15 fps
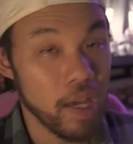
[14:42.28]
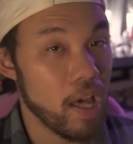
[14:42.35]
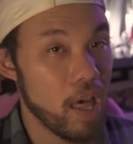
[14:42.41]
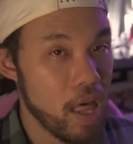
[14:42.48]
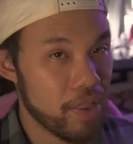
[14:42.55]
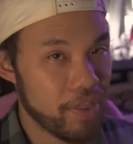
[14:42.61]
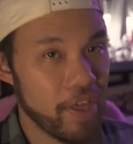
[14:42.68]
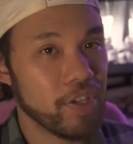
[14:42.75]

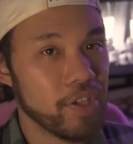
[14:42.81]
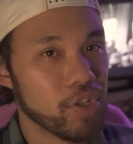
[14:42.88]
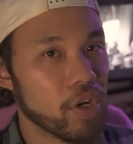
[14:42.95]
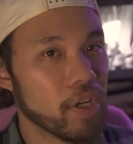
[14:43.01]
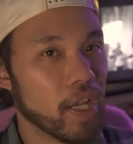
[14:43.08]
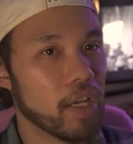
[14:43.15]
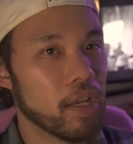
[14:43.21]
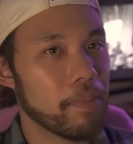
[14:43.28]
Things
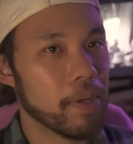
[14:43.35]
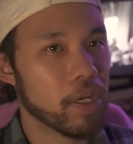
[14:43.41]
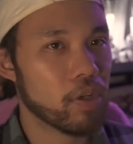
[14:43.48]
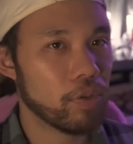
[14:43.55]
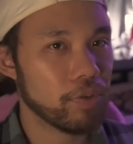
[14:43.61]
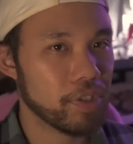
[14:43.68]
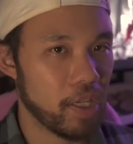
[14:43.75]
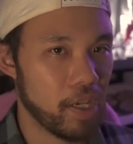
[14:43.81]
are getting a bit
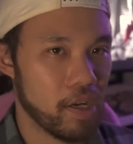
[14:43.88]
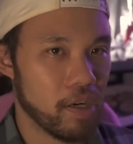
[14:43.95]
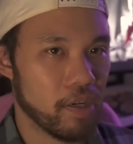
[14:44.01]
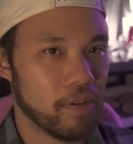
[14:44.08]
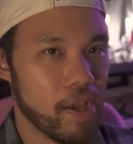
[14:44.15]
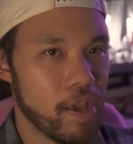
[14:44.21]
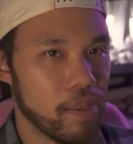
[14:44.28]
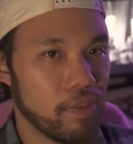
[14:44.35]
culty
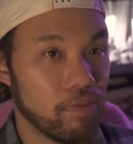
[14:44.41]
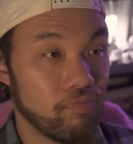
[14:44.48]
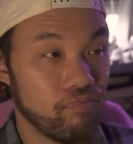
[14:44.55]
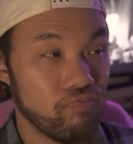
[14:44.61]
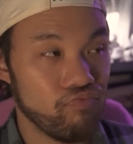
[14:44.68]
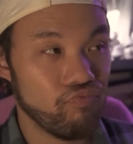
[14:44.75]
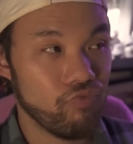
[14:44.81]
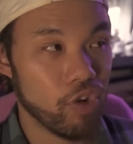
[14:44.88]
here, and
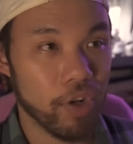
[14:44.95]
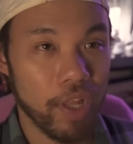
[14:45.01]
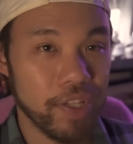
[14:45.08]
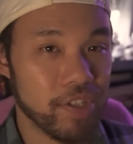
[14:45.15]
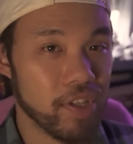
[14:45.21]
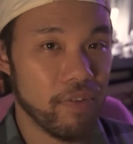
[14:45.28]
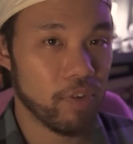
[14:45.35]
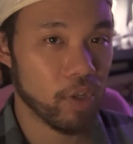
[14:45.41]
you know,
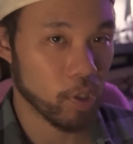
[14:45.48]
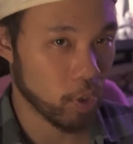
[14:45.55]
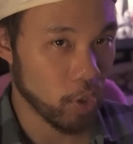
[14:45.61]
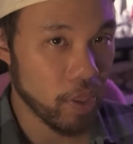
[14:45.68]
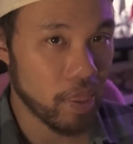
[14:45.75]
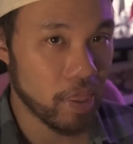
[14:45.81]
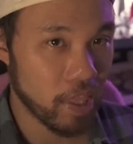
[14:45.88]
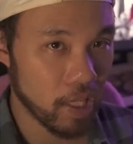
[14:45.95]
that's never a
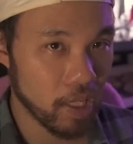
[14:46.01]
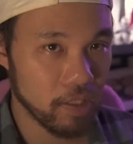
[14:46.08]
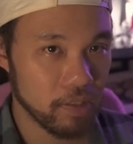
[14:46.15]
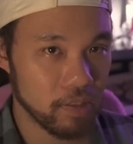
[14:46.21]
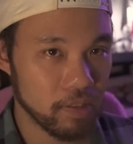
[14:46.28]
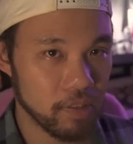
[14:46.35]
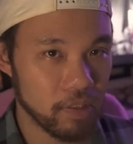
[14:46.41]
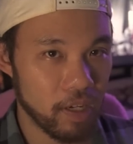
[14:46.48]
good
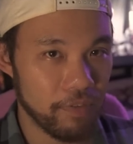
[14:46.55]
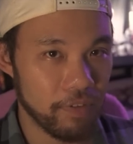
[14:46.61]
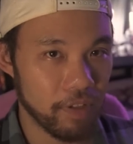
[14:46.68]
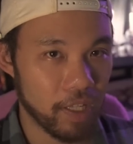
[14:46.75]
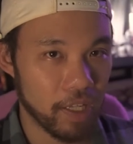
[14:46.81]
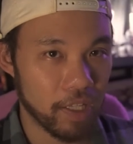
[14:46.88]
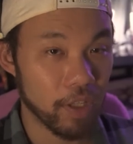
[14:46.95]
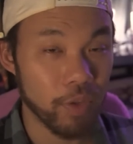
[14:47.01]
thing. I feel
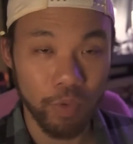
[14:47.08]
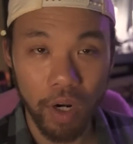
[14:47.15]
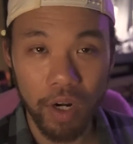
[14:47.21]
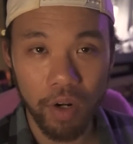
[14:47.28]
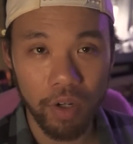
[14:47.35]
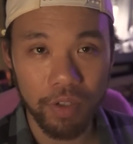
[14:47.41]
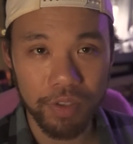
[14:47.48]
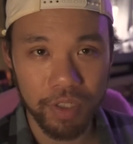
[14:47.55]
like Thrawn
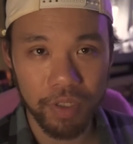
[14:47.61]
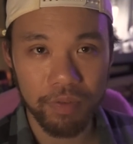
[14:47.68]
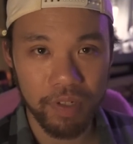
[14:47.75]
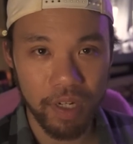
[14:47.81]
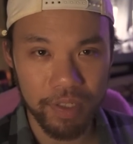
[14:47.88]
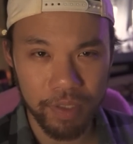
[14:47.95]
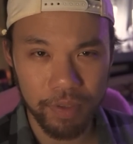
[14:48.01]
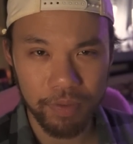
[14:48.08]
also
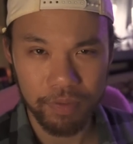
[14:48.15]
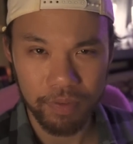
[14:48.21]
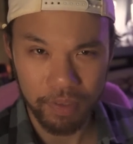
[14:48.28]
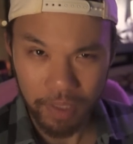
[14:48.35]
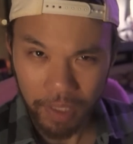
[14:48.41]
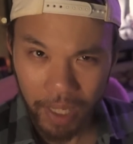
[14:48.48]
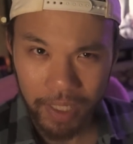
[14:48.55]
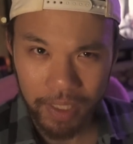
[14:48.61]
doesn't
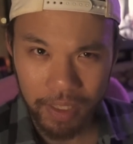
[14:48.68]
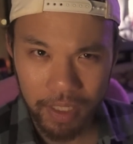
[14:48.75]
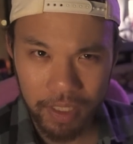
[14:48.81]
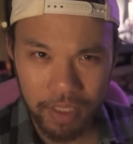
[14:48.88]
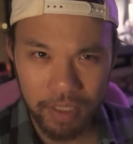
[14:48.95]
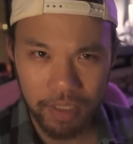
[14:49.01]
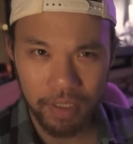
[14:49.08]
like this